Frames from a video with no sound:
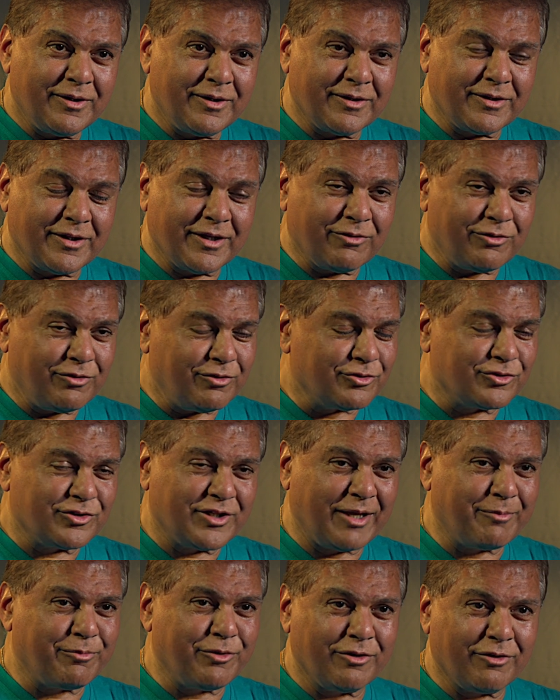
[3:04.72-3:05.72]
they would
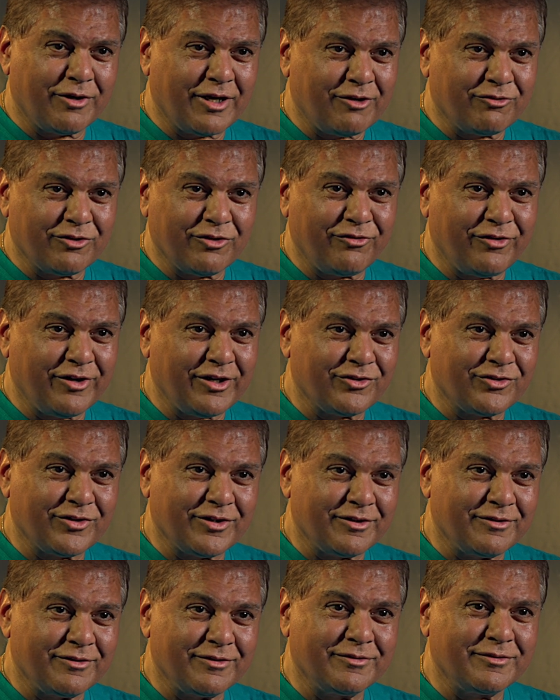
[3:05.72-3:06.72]
slap you around the face
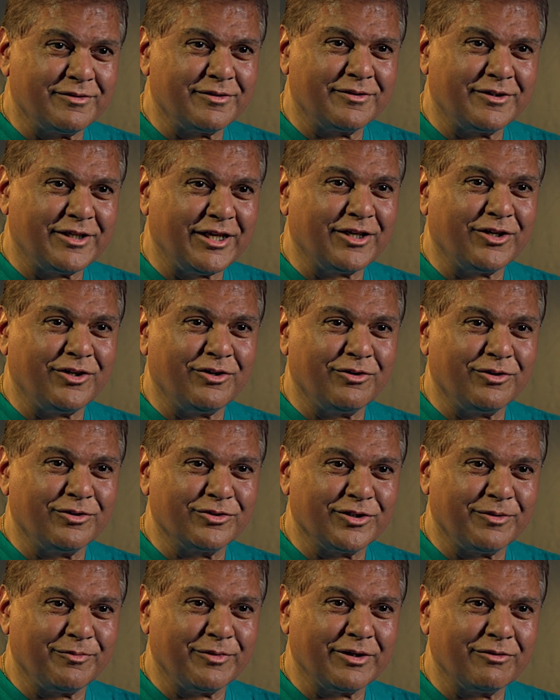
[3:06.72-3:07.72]
and kick you or
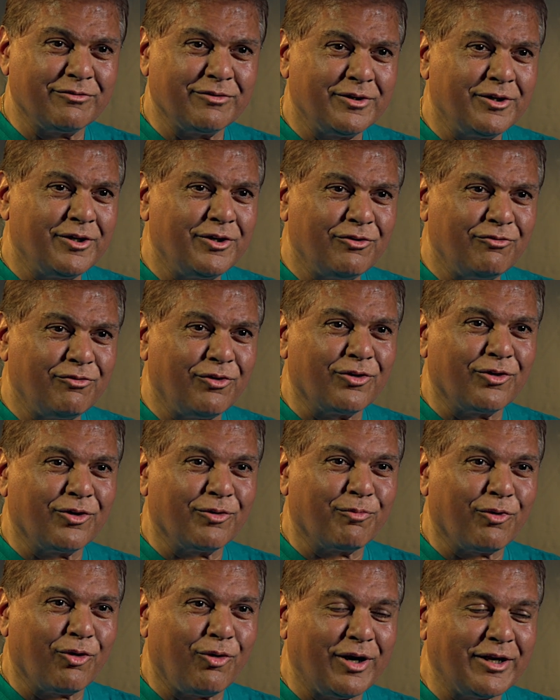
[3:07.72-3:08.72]
something for
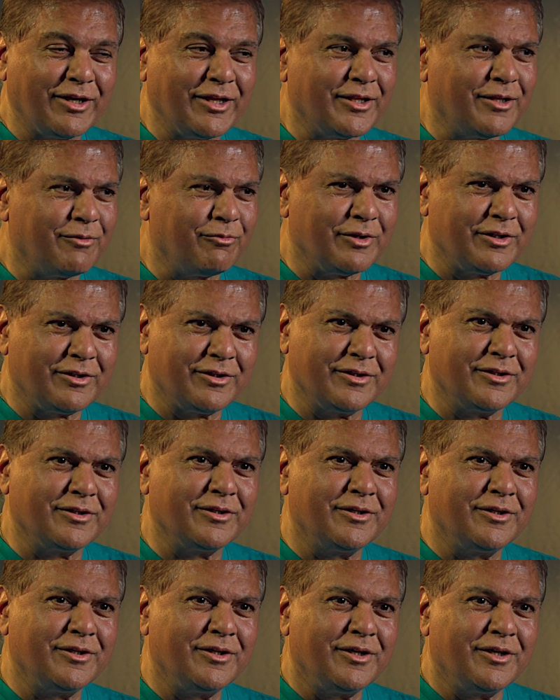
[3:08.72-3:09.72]
not providing them with
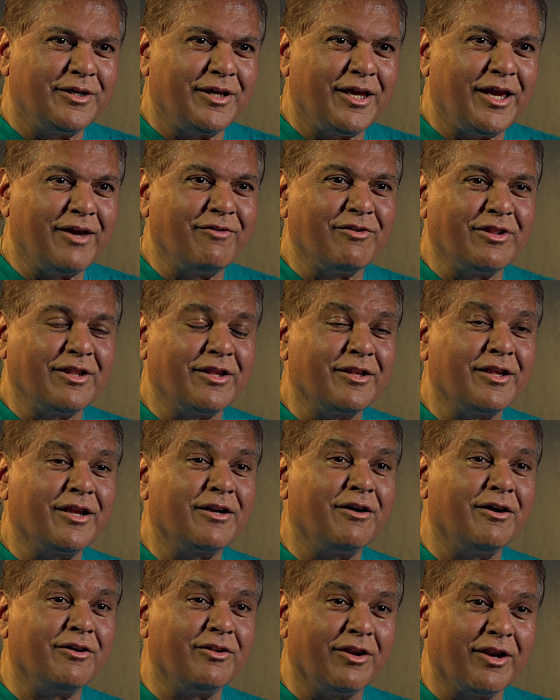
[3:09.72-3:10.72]
everything that
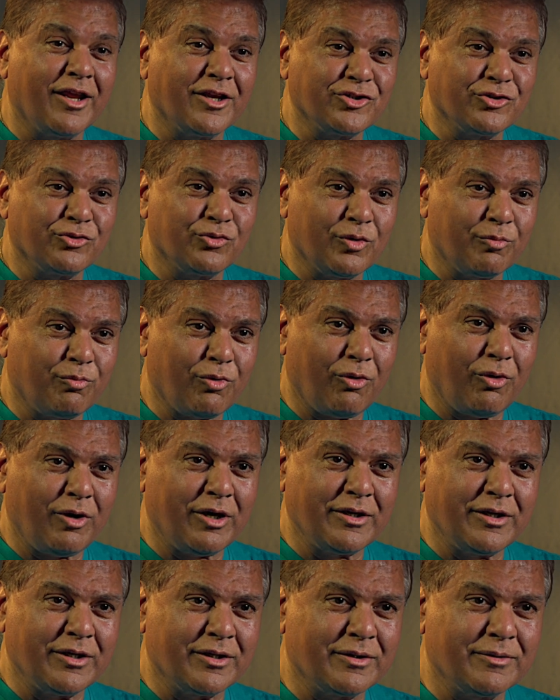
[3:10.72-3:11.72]
other agents were
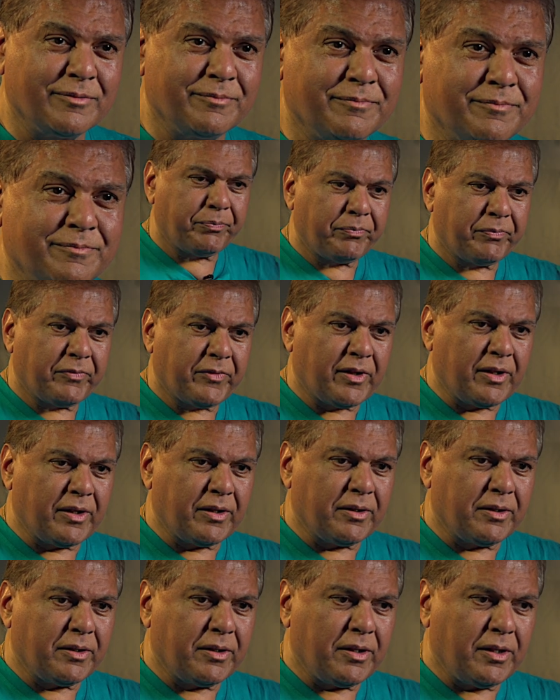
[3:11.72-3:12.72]
providing.
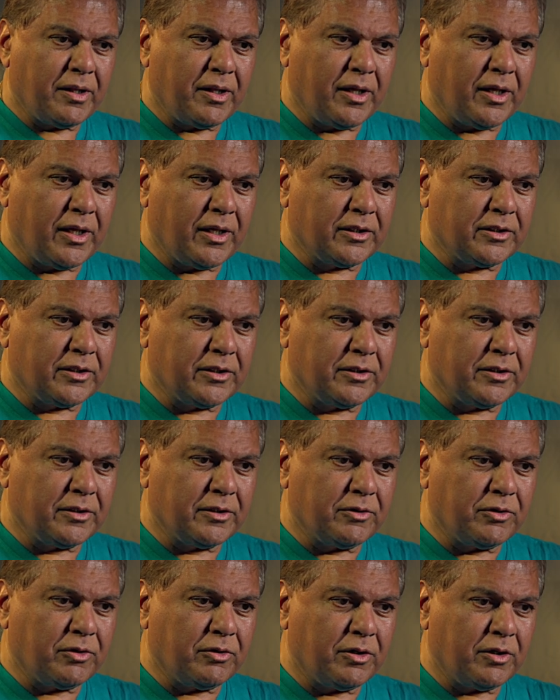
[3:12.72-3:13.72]

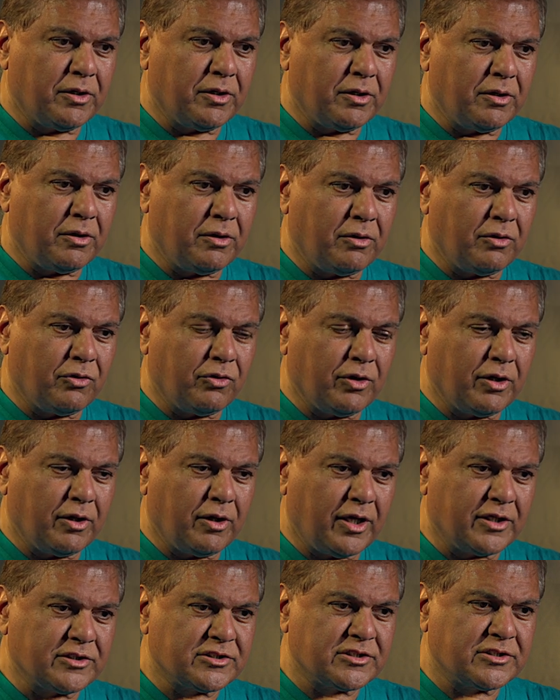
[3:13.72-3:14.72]
And on the
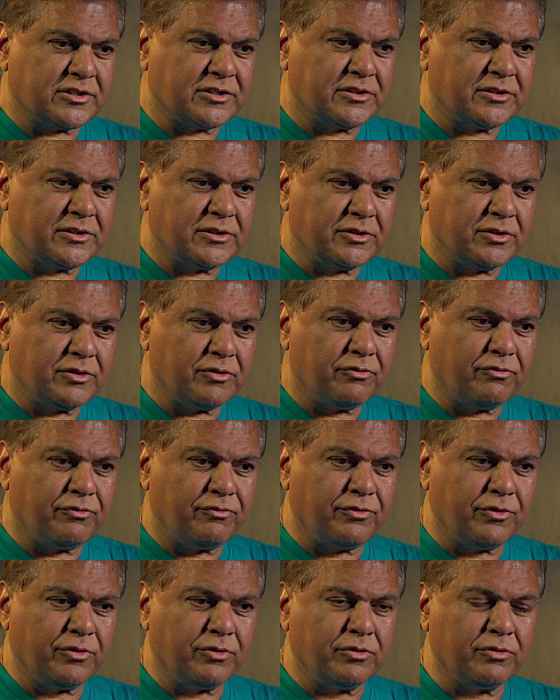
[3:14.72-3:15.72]
last
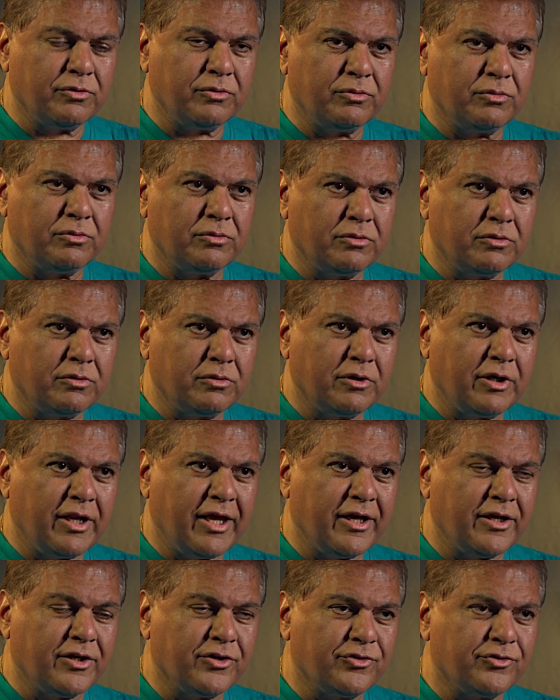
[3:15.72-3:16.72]
few
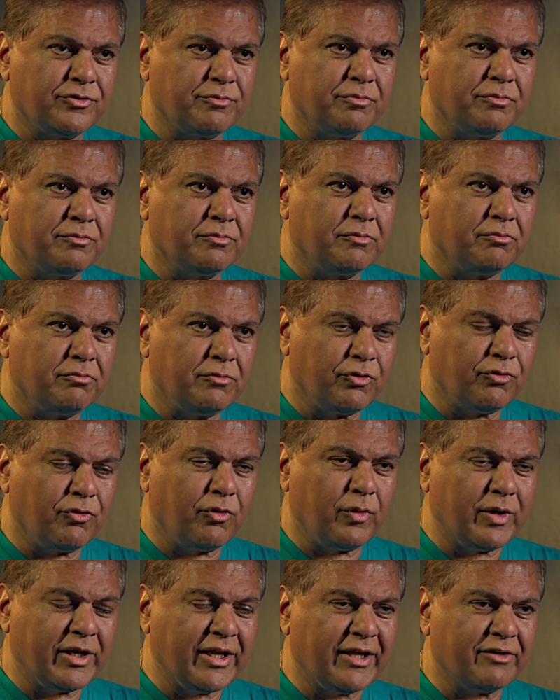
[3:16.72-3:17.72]
days before
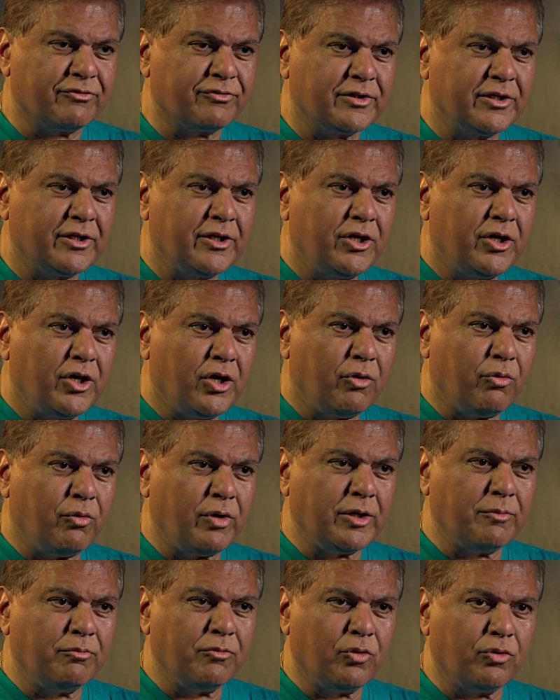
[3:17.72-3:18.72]
we left,
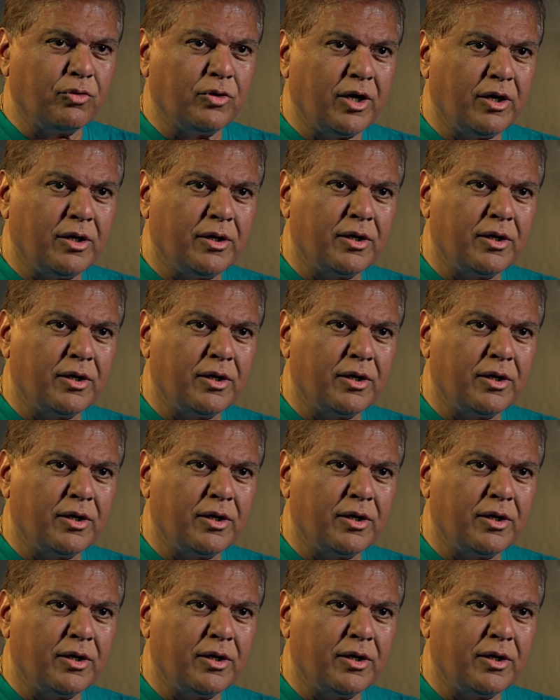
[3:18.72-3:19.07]
we'd moved